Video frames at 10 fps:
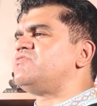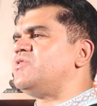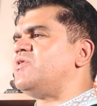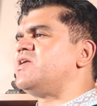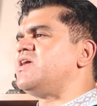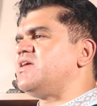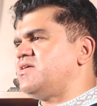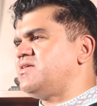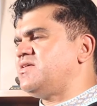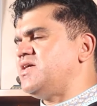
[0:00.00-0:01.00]
of learning
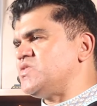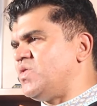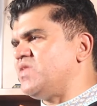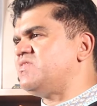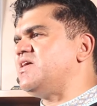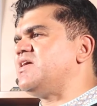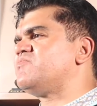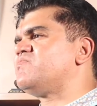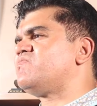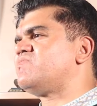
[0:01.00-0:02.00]
is one thing.
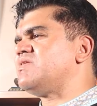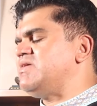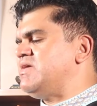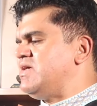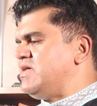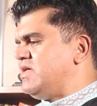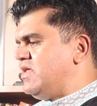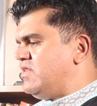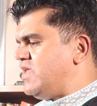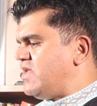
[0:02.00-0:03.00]

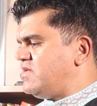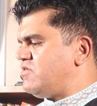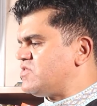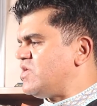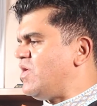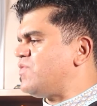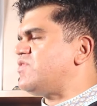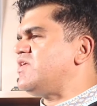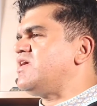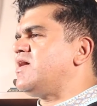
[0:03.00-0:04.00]
Then there's another
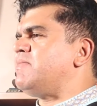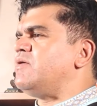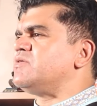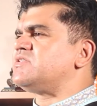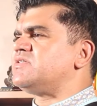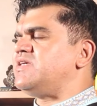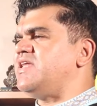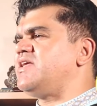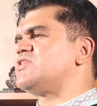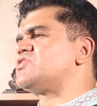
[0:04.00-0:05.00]
thing about
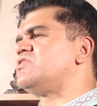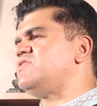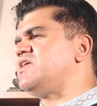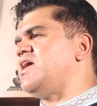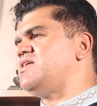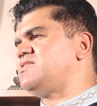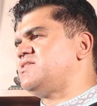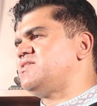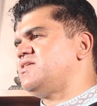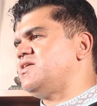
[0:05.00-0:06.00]
gaining a
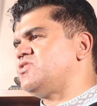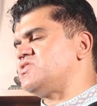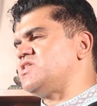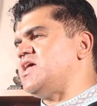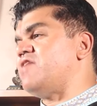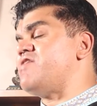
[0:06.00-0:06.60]
certificate to say I've